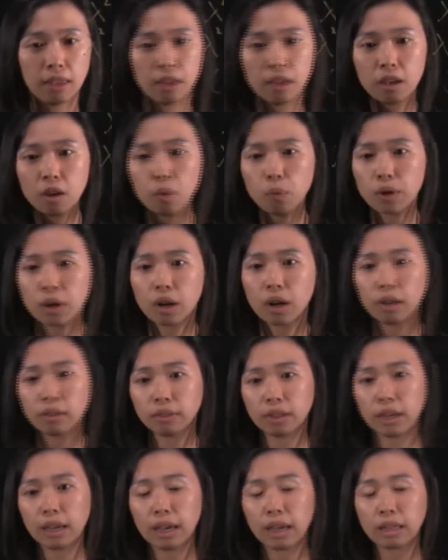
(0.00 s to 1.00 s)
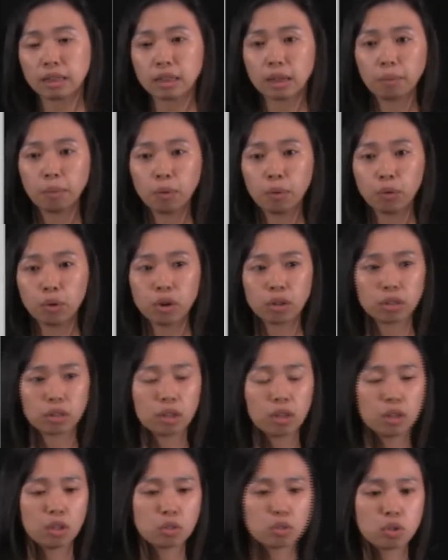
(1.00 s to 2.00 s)
Here we got a double root.
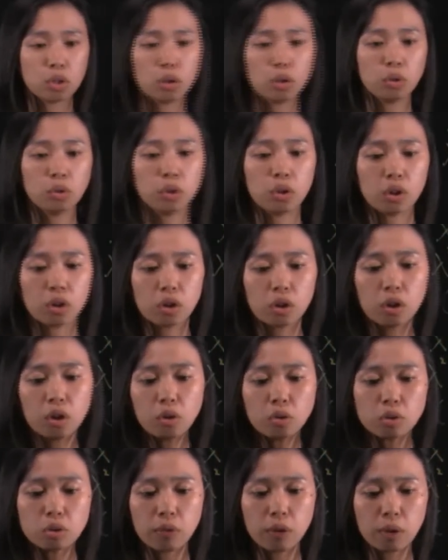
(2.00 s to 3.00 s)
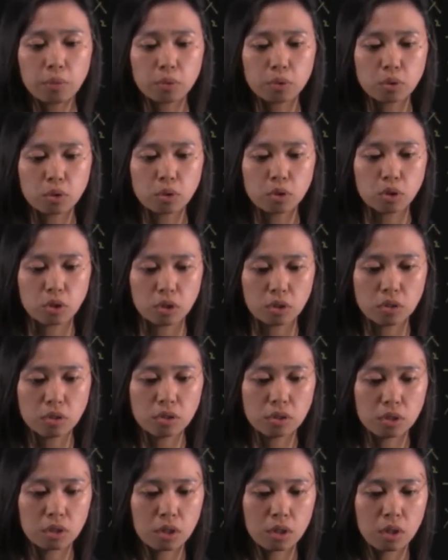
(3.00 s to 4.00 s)
So the closed form
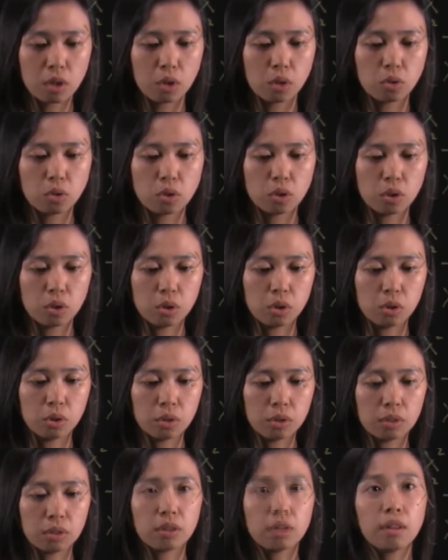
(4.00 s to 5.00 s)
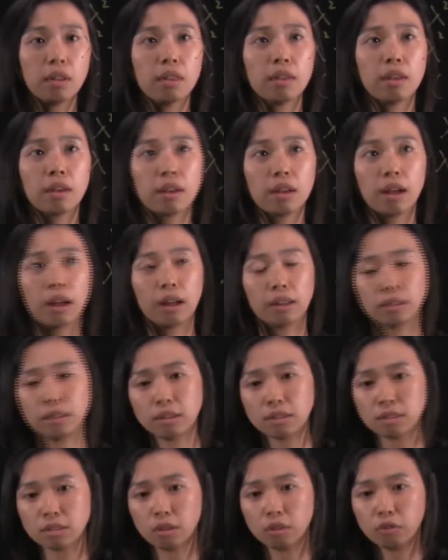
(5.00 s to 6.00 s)
solutions to uh,
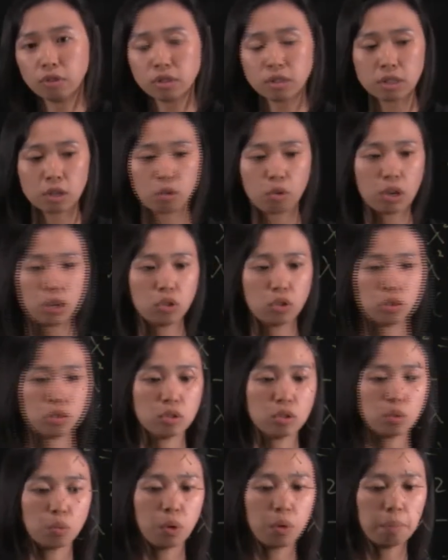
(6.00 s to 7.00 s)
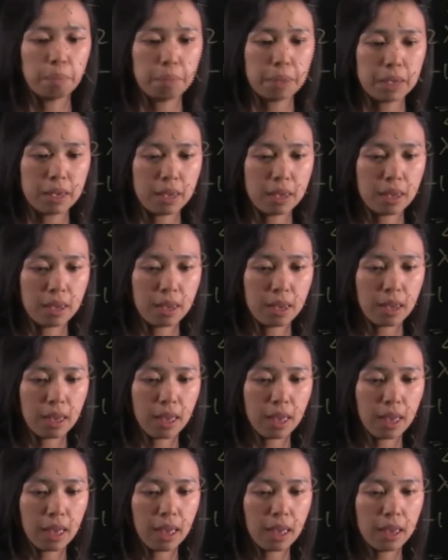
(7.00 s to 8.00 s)
this difference equations would be
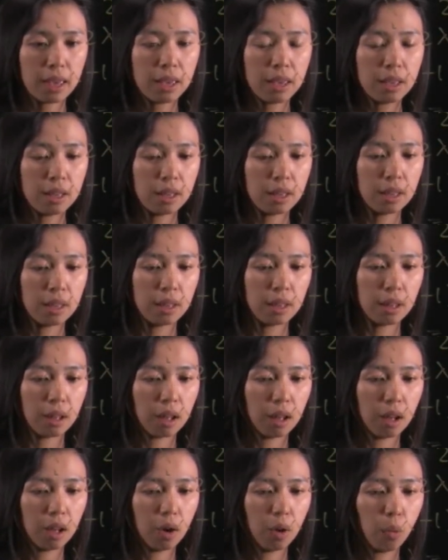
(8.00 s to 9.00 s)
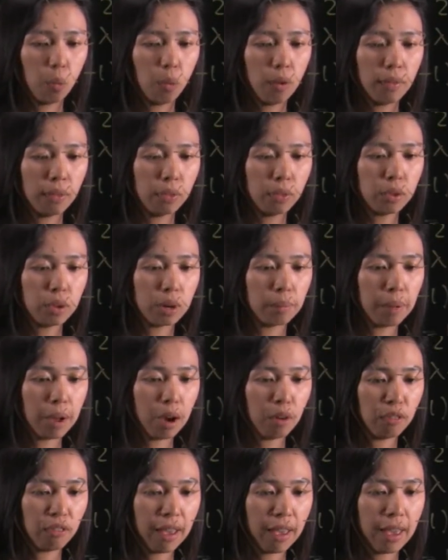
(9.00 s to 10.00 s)
a uh, 1 to the
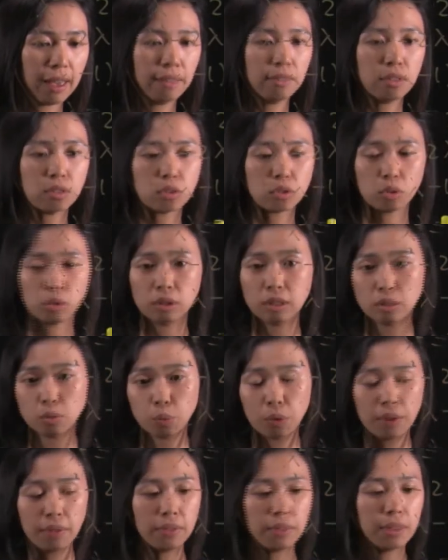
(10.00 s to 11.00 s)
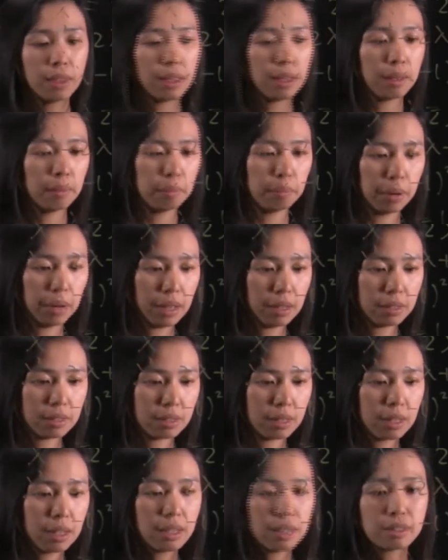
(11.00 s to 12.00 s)
power of n, so this one, plus,
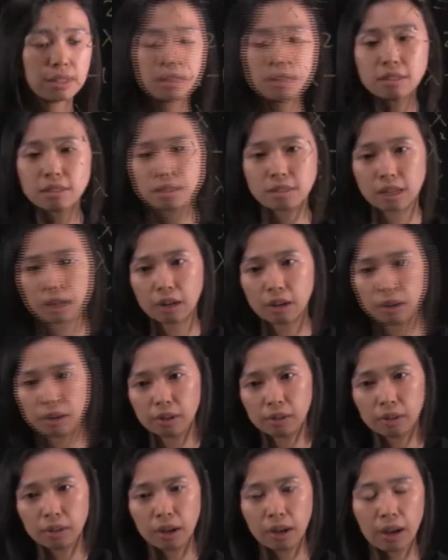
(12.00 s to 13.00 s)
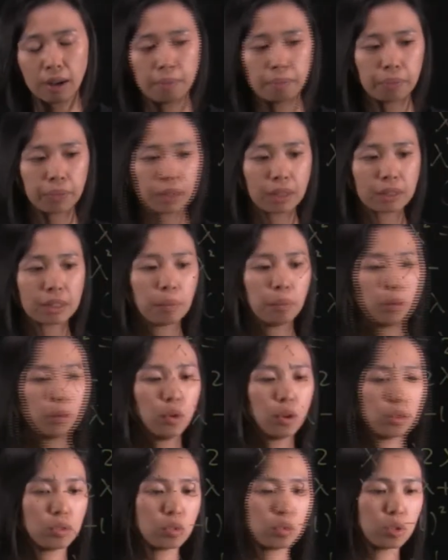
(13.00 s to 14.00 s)
since they're um, double
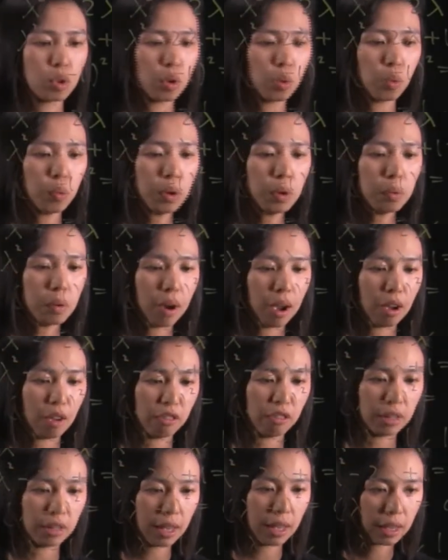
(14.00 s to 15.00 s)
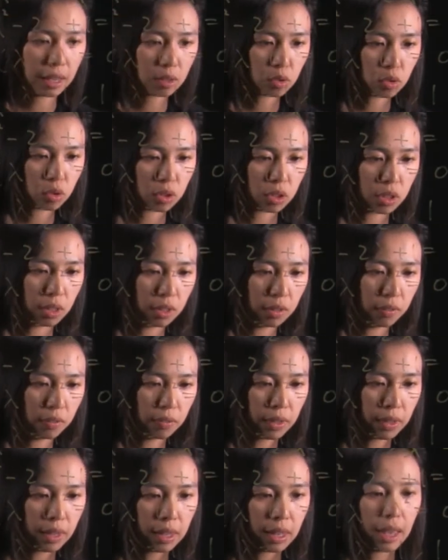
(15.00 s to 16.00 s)
roots, so we will have an
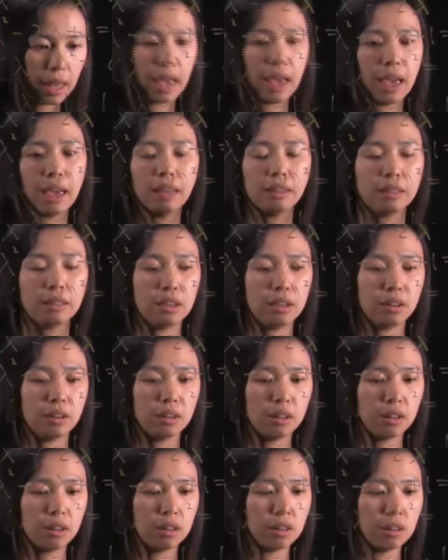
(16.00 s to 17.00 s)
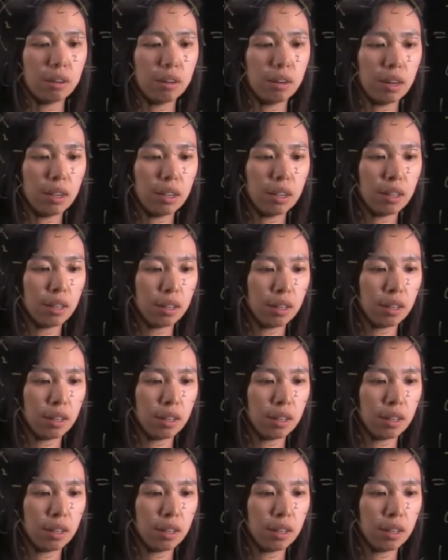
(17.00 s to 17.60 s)
extra n here, all right.